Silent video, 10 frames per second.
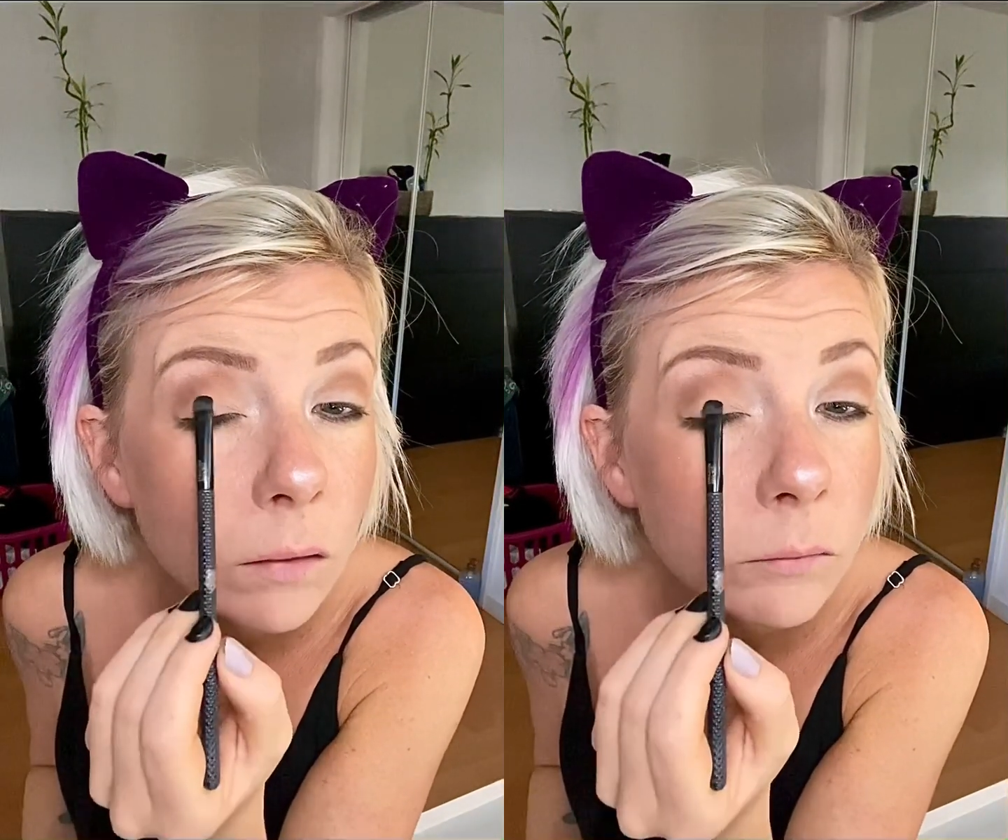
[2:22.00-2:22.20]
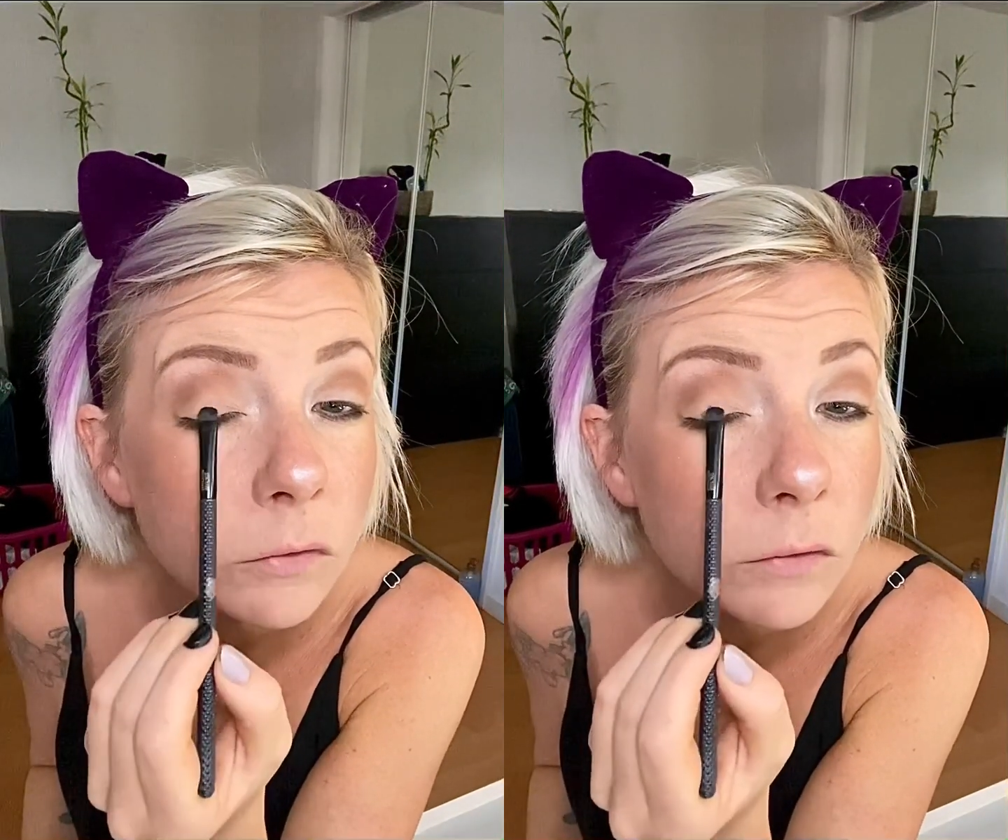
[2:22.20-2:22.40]

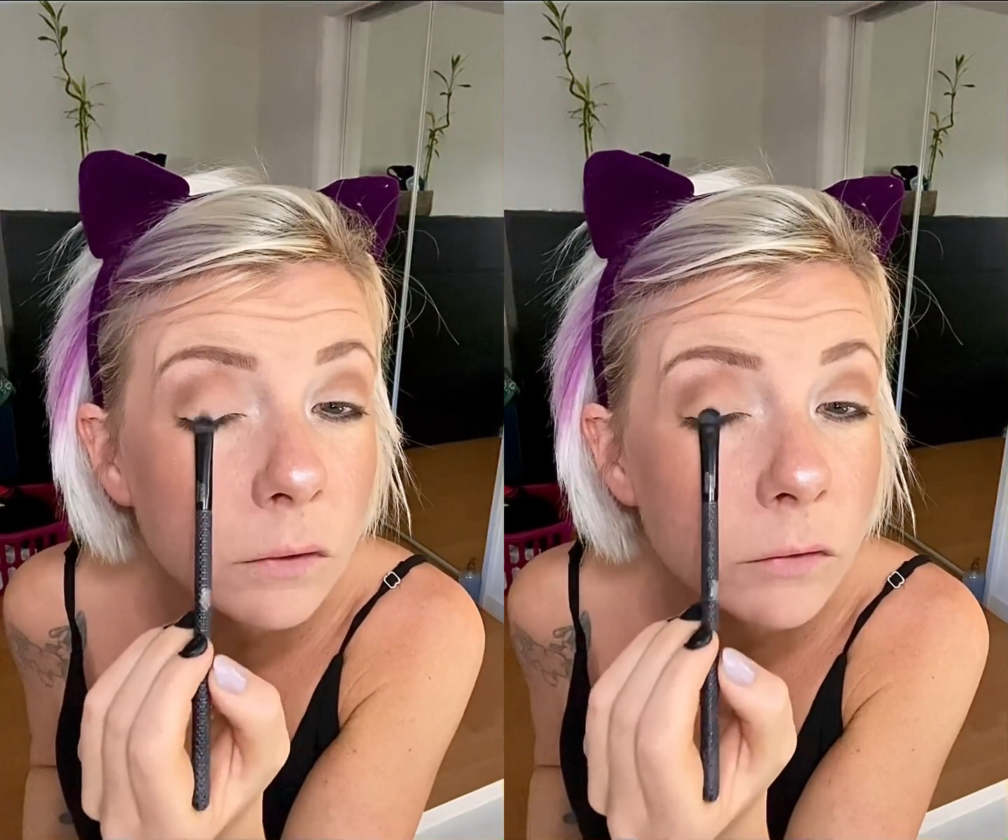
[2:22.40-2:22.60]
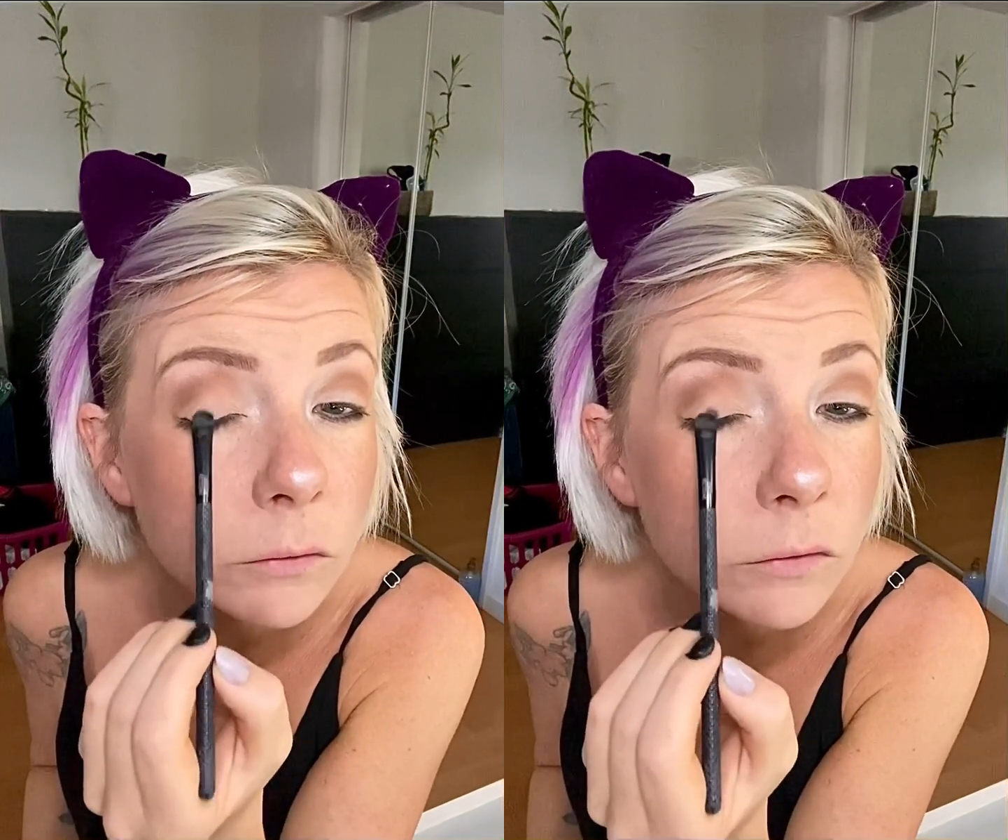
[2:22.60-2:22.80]
I'm just
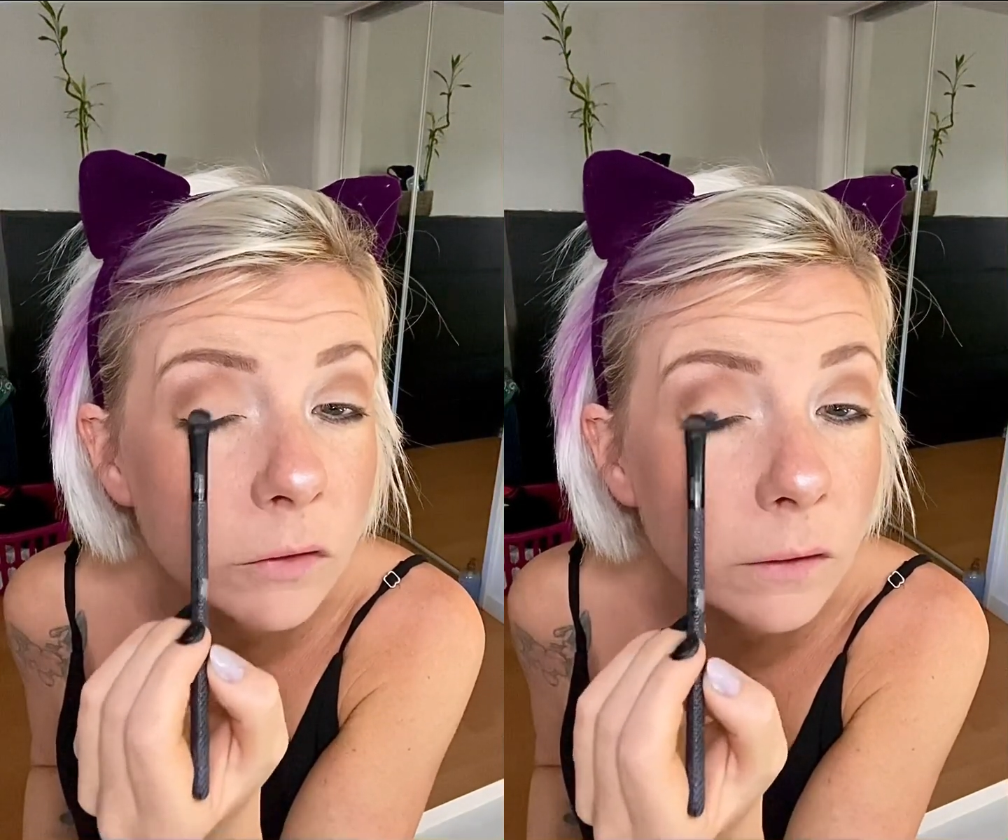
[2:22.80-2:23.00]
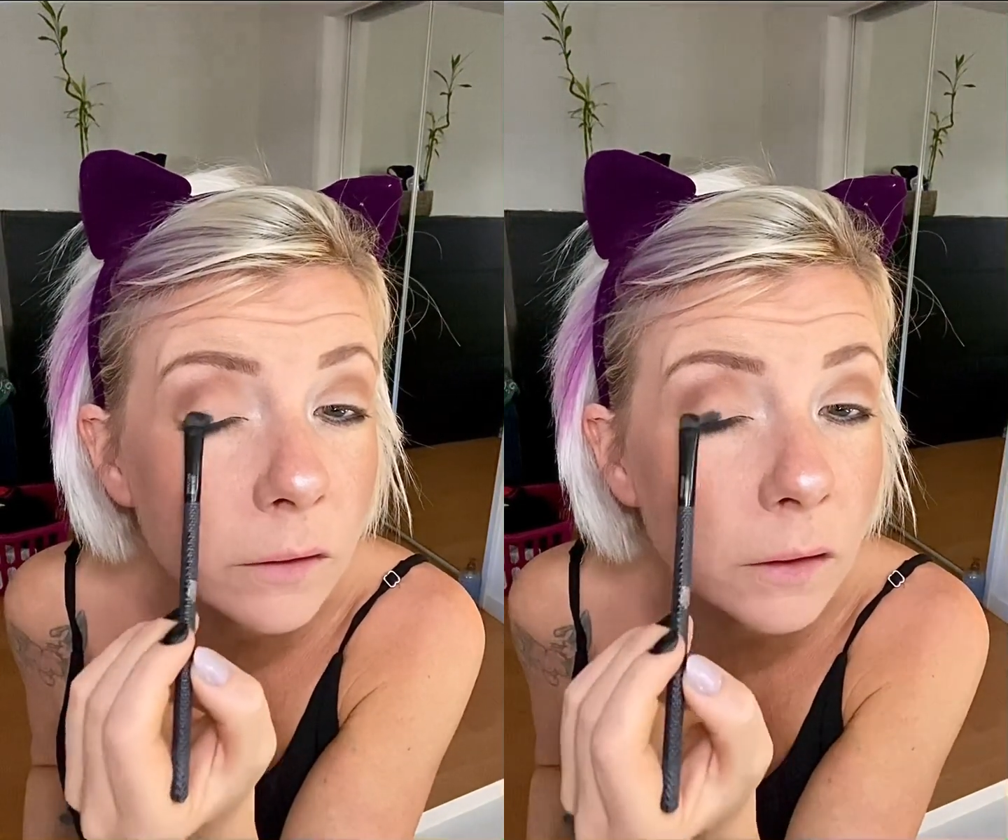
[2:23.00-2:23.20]
gonna do it
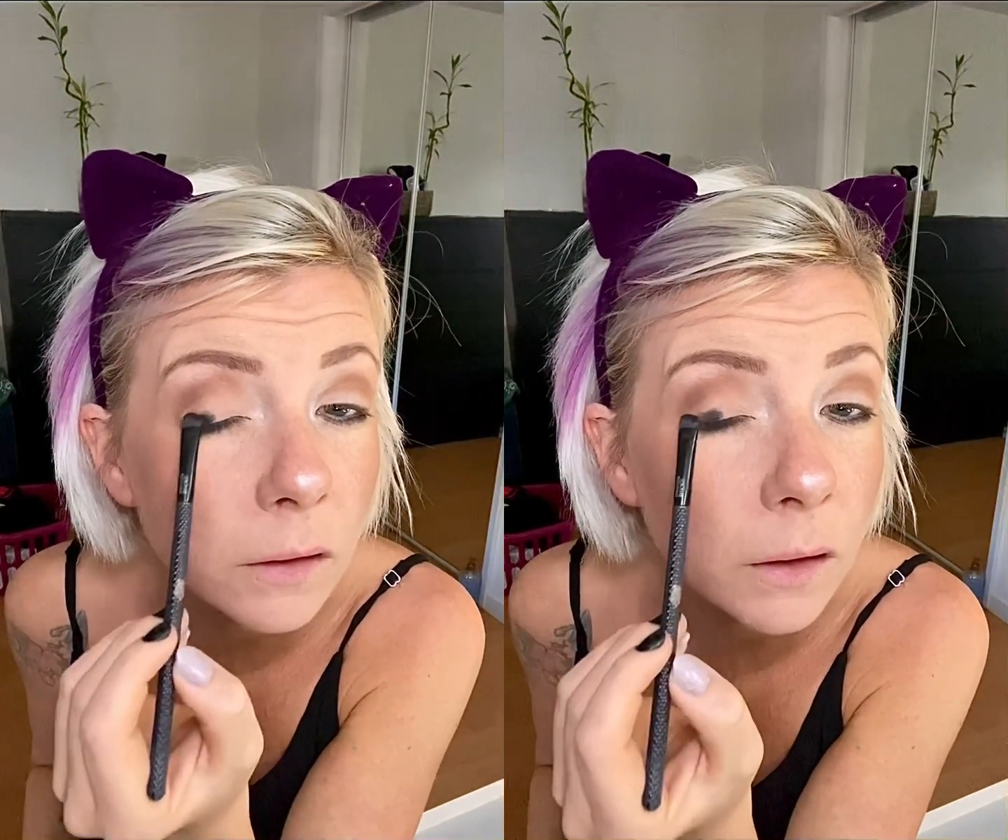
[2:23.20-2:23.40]
gently.